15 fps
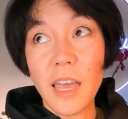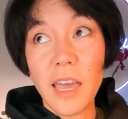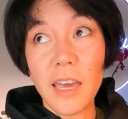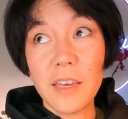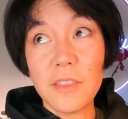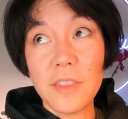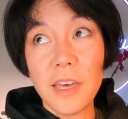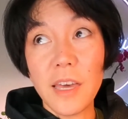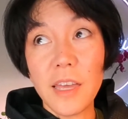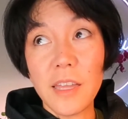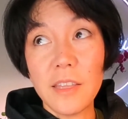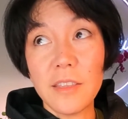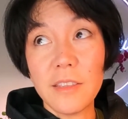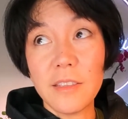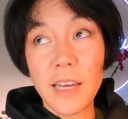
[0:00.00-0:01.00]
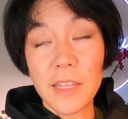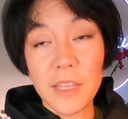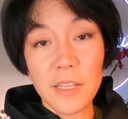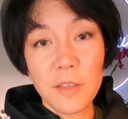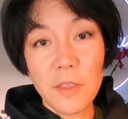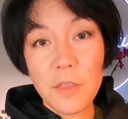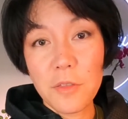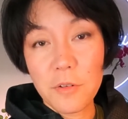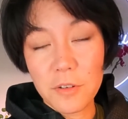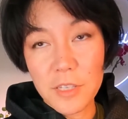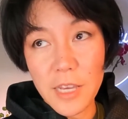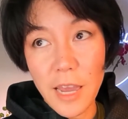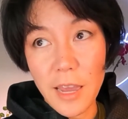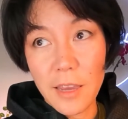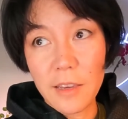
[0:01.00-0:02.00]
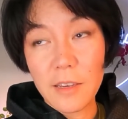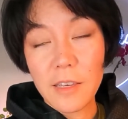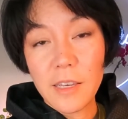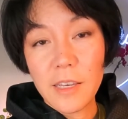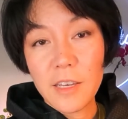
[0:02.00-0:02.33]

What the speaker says: And then at the end of the third day,